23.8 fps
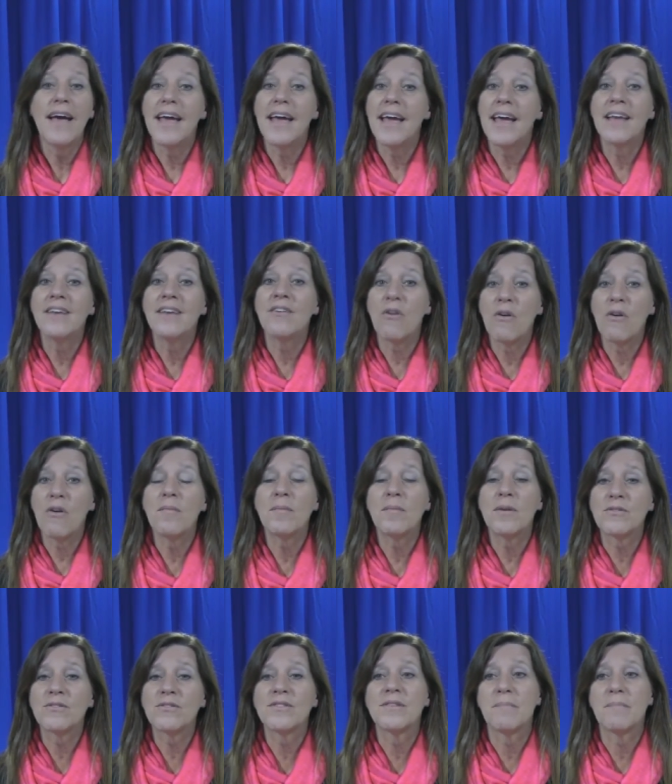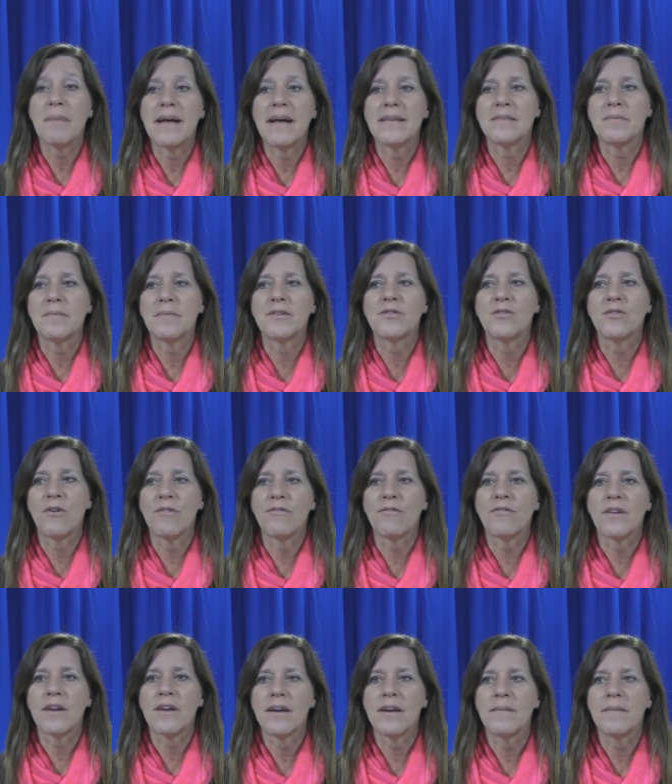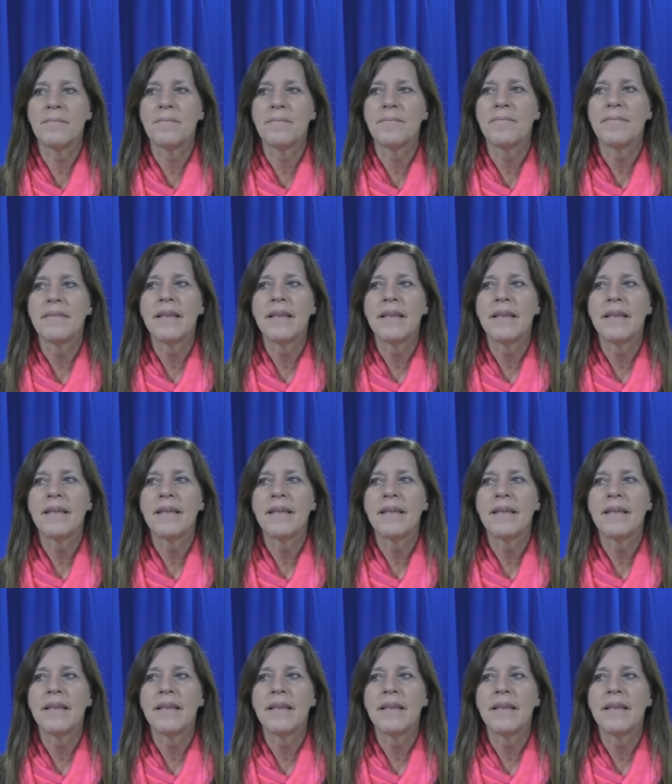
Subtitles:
and almost impossible to overcome.